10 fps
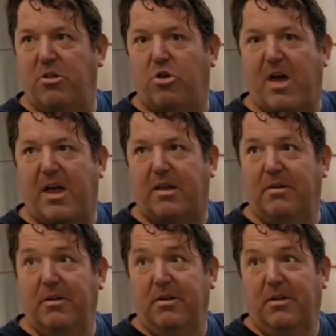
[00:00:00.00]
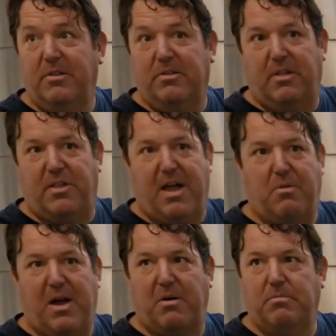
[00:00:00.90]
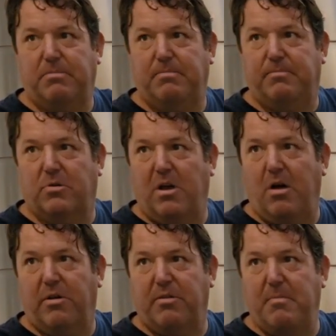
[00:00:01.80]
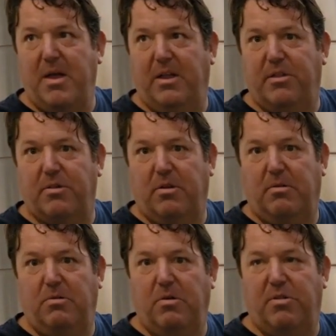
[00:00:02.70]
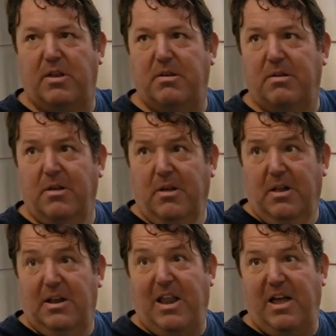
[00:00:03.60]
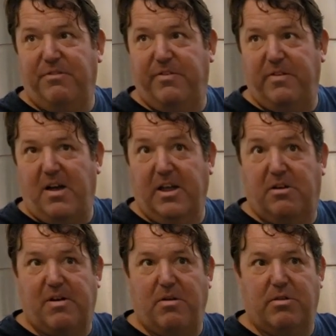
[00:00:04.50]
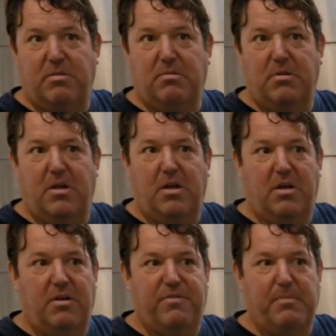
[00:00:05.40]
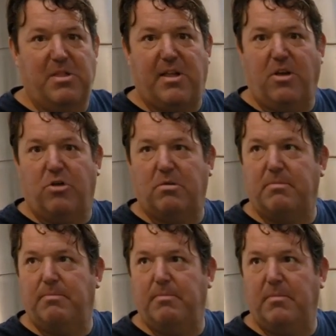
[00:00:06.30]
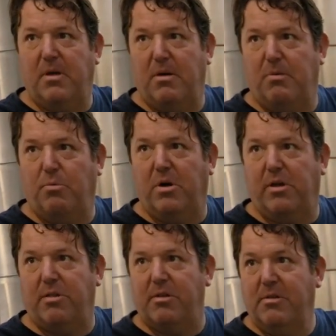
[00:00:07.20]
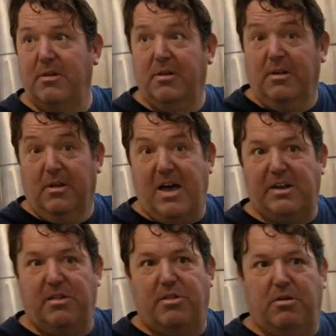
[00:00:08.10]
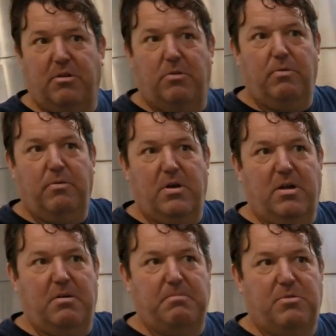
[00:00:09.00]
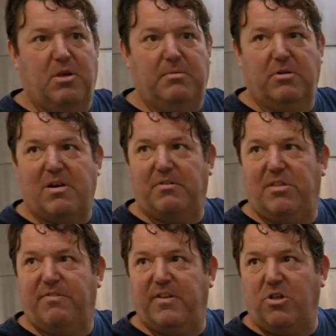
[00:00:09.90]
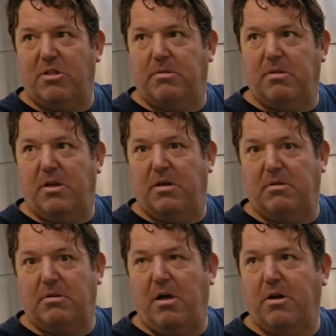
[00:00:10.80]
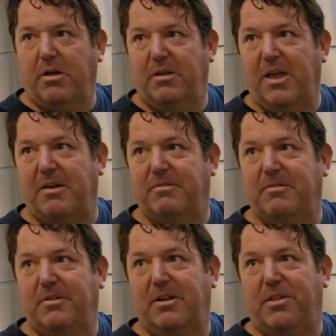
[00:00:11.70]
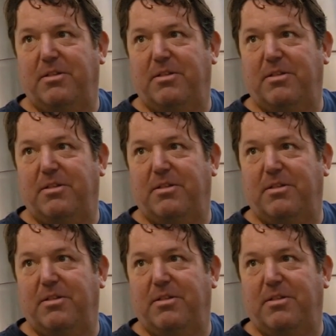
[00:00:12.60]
as Czech. That's how good lagers are made. So you're using live high Krausen fermentation wort added to terminal gravity finished lager. Yeah, and